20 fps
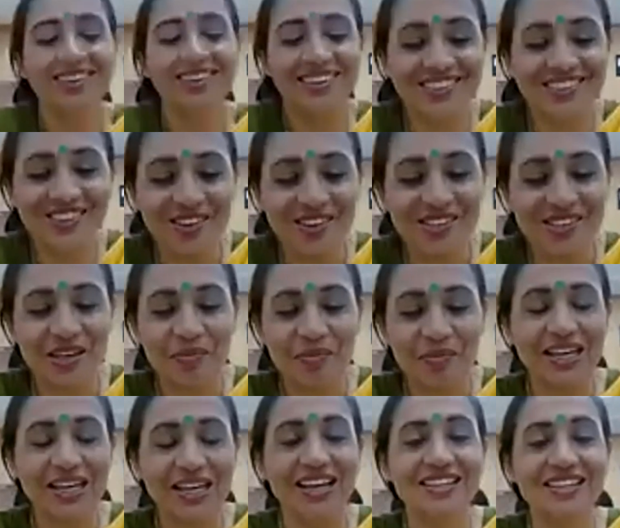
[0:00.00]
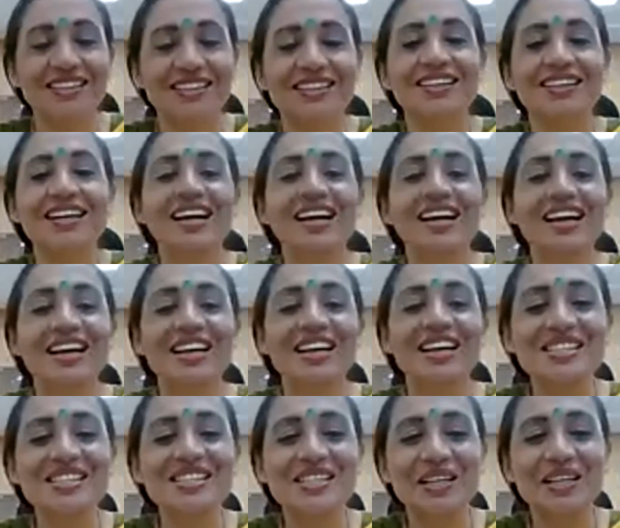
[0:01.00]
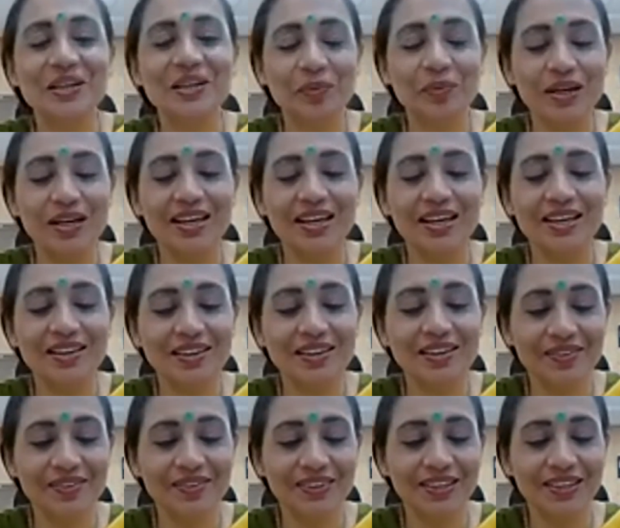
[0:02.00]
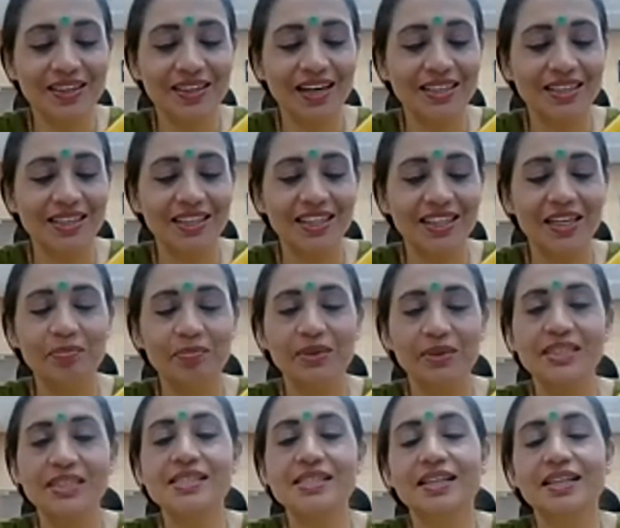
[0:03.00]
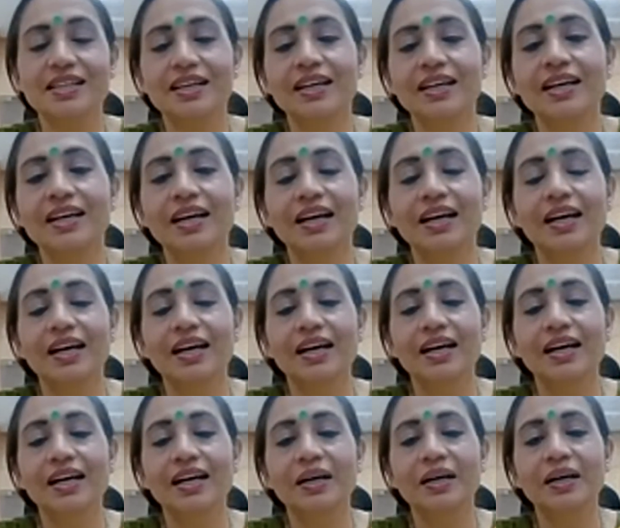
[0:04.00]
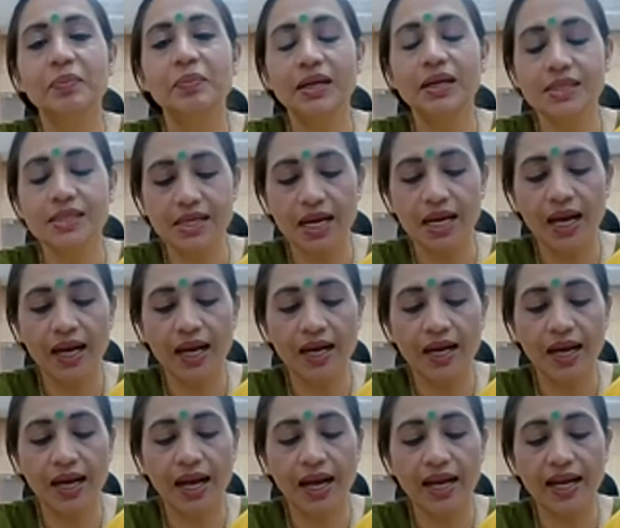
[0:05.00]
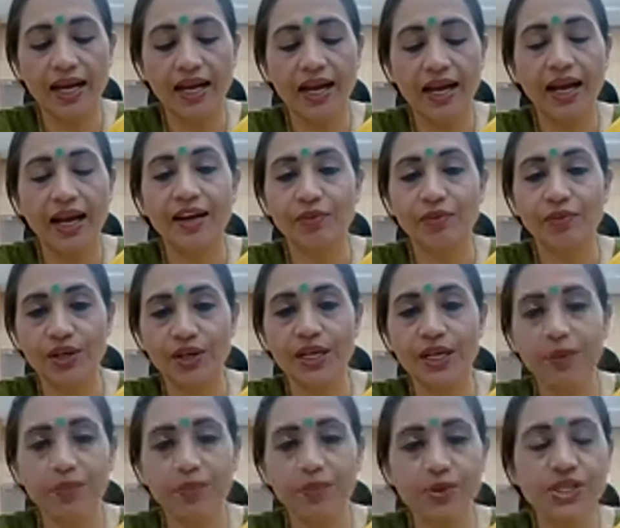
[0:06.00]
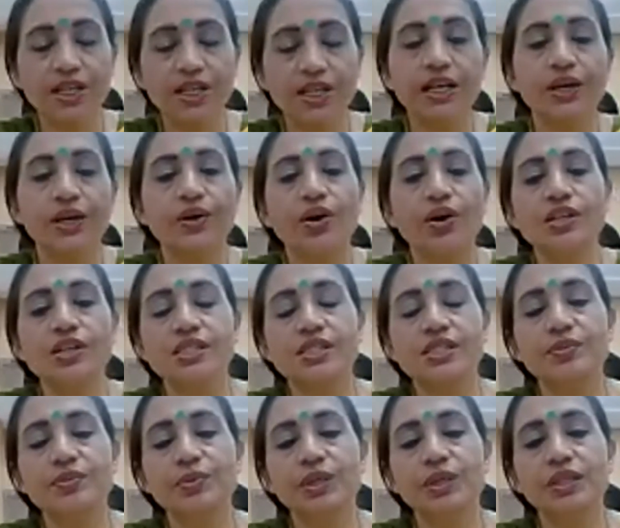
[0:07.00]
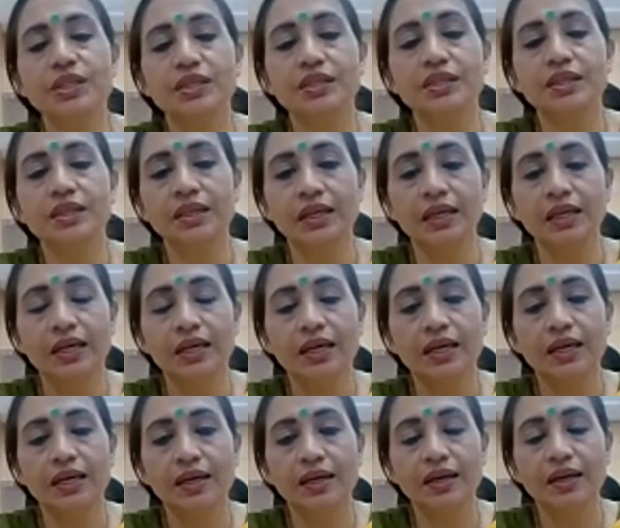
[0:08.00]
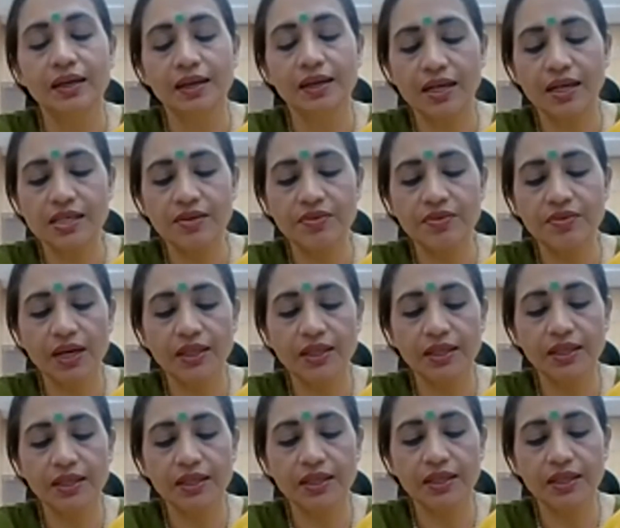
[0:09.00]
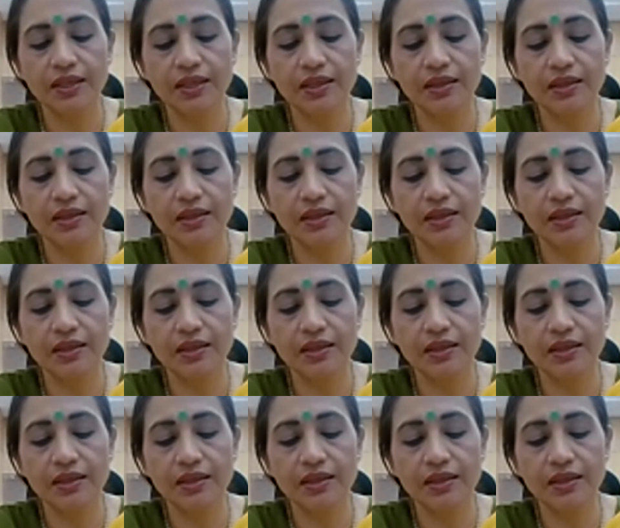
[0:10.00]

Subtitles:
Dr. Amina Ather is working with Karnataka government, but I have already put her across with the Rajiv Gandhi